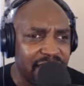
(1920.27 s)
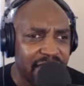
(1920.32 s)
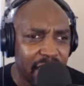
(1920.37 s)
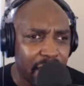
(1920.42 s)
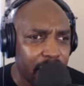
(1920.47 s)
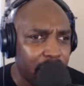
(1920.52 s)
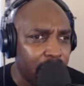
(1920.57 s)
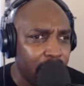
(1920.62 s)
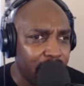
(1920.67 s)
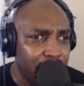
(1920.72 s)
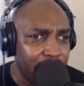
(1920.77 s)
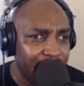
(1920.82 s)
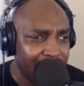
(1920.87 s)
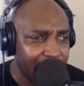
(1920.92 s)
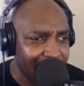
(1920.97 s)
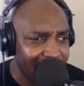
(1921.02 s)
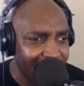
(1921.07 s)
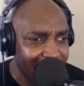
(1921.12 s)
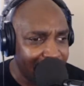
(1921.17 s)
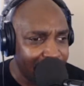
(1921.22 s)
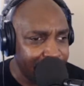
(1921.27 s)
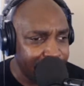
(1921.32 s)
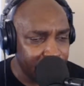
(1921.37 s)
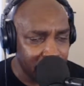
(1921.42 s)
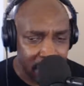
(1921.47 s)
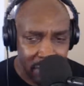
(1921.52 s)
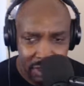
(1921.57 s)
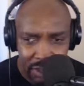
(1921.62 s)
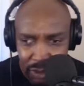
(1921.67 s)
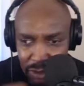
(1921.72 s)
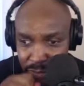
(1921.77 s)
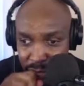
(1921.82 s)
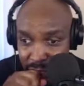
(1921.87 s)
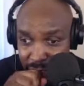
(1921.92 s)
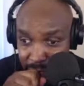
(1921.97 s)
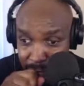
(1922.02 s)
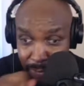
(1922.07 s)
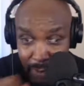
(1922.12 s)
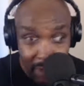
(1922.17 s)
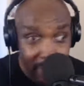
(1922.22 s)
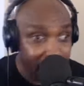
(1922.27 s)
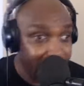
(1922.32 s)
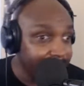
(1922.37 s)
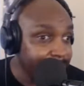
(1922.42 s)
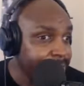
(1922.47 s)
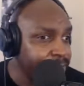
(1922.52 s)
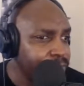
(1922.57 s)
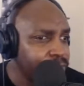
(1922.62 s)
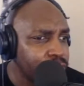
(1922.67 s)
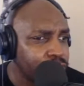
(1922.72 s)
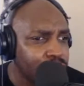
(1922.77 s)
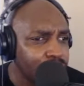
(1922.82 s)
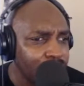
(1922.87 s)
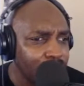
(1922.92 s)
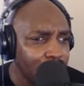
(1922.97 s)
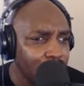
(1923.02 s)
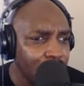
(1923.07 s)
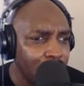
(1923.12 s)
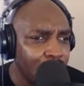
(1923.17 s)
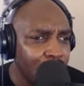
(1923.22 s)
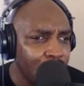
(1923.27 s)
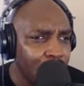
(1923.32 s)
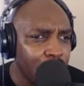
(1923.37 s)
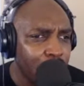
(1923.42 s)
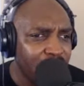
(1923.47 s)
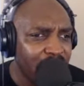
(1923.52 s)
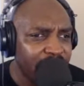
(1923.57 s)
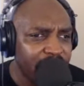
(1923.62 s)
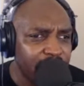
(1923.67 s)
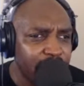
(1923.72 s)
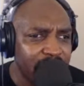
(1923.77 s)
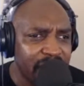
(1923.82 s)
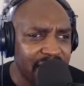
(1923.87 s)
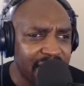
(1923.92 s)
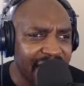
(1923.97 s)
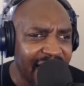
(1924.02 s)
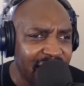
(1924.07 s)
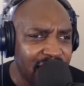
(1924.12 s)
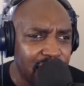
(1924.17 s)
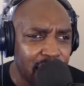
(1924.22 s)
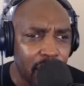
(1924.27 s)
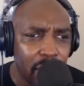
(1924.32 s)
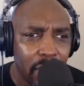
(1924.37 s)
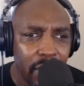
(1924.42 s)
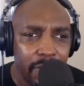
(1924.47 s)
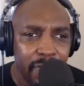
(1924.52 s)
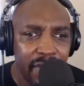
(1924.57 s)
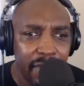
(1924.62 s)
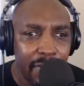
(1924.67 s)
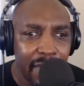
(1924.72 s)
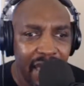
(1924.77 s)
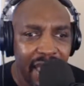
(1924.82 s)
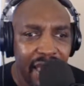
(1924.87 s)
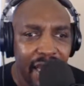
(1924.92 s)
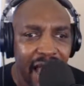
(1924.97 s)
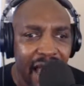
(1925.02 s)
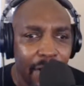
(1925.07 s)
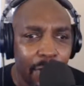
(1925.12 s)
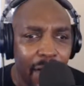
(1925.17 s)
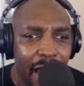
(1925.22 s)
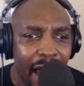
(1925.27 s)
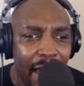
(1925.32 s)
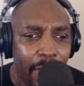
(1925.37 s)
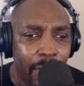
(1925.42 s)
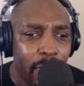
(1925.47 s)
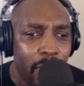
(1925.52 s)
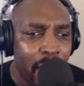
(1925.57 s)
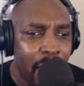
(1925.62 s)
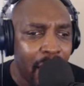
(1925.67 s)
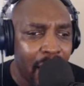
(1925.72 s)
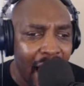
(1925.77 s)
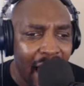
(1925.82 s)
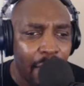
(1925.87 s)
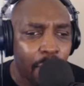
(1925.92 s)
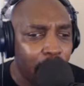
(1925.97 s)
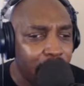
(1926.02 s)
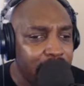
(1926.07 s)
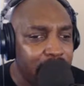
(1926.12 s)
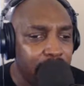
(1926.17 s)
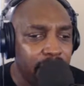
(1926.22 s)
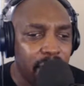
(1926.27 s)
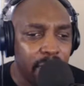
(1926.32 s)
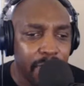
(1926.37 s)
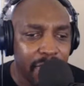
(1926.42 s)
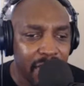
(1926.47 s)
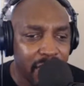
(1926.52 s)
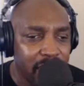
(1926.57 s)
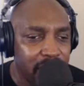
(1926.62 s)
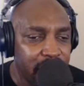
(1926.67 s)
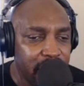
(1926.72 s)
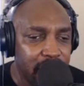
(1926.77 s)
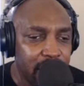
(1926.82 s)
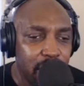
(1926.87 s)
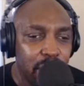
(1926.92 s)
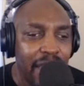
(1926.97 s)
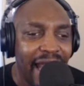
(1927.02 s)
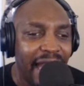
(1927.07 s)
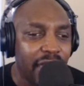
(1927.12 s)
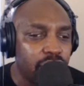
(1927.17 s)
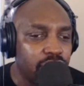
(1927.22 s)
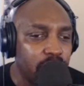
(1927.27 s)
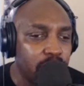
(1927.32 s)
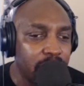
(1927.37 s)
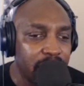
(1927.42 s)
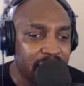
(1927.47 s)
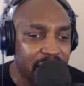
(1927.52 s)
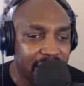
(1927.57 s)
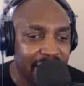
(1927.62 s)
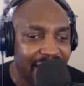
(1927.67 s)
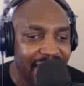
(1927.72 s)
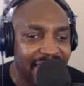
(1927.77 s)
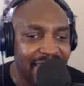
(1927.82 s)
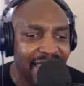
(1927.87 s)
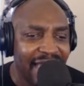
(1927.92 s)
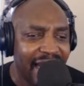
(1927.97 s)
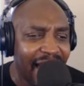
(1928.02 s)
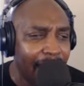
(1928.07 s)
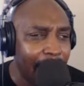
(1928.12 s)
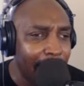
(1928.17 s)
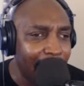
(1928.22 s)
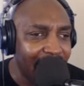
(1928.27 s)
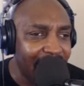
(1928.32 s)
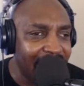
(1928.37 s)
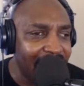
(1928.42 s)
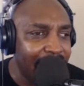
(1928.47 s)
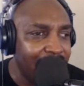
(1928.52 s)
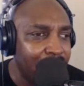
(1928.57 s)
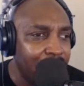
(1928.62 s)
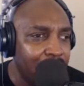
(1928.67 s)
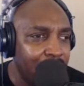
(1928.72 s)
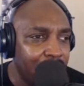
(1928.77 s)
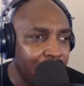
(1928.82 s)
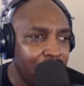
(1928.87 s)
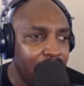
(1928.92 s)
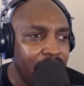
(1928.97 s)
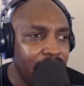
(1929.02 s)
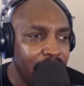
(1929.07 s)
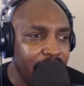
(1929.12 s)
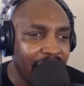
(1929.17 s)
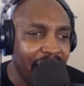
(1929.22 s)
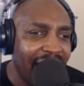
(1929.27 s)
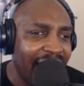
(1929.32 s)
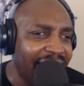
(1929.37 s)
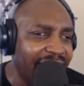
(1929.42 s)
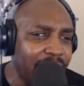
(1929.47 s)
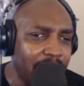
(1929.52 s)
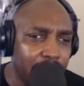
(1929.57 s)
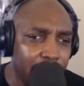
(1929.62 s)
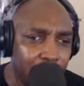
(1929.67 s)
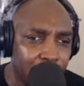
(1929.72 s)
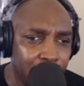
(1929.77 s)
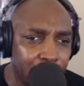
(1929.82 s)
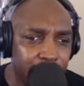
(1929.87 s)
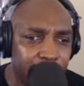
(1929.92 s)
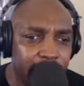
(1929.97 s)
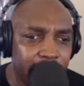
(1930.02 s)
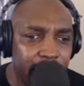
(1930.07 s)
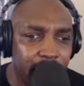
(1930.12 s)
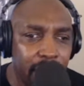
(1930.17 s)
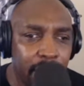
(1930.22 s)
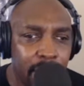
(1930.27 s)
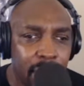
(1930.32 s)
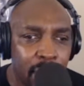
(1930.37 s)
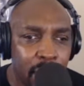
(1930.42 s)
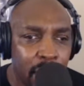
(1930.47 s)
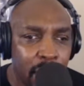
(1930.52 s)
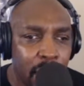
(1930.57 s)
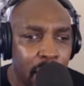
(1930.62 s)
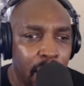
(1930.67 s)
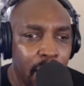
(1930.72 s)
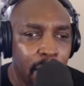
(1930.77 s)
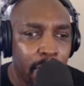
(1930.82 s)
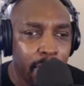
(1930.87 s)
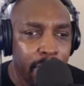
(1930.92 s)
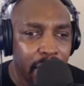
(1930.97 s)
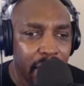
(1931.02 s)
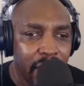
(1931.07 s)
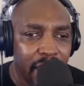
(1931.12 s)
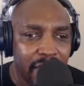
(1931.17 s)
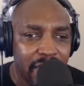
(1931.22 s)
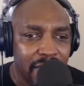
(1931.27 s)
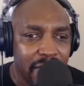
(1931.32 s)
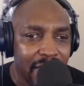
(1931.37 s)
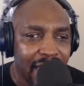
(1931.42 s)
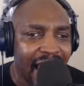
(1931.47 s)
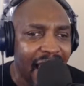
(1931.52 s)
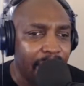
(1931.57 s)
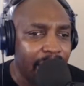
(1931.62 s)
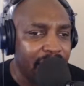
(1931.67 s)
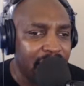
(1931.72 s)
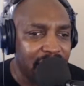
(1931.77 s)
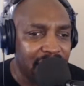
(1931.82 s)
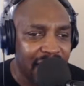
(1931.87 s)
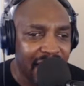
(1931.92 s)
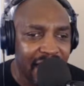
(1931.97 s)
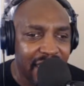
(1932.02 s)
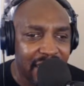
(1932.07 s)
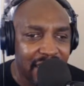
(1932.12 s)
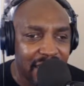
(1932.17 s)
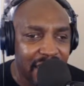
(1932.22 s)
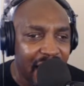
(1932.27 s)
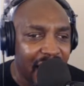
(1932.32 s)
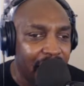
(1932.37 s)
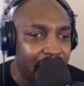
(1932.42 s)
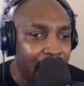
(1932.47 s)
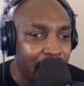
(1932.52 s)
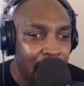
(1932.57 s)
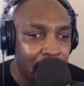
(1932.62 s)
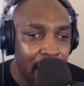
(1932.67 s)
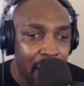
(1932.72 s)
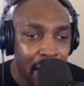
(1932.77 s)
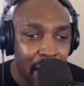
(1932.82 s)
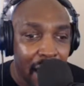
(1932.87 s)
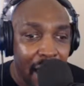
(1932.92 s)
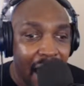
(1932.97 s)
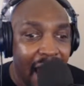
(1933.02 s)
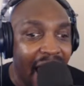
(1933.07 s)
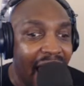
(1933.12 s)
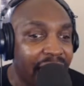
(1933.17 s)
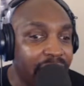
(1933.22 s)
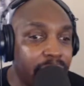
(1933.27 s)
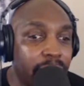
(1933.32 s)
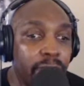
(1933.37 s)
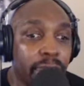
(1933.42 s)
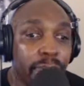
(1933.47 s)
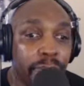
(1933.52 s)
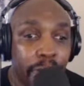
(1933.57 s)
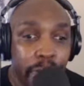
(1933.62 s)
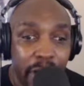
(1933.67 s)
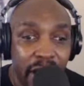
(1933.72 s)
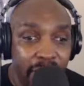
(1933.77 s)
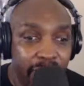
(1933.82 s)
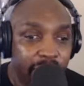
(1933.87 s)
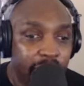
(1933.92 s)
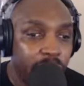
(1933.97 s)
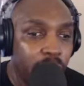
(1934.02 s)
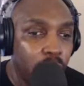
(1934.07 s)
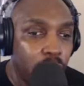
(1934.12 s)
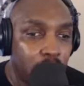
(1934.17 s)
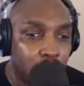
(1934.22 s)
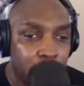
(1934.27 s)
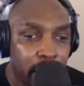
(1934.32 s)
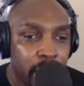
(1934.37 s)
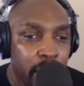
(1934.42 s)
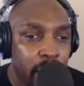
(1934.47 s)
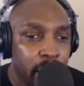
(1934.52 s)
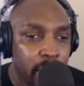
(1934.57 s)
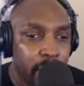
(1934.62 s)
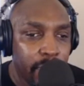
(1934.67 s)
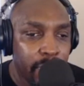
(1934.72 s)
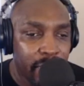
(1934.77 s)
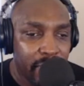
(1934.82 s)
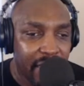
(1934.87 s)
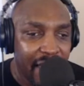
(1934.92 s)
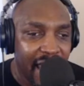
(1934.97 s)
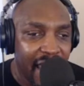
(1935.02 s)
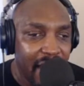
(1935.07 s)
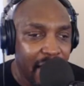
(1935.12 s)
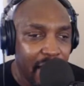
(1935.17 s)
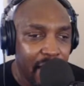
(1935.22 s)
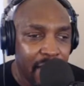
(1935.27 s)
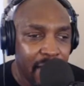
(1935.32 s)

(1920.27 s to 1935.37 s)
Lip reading: that are going to be made, excuse me for burping, whatever mistakes are going to be made, I want them to be just natural mistakes that I make that I can learn from, but it's not mistakes that I didn't prep for, but that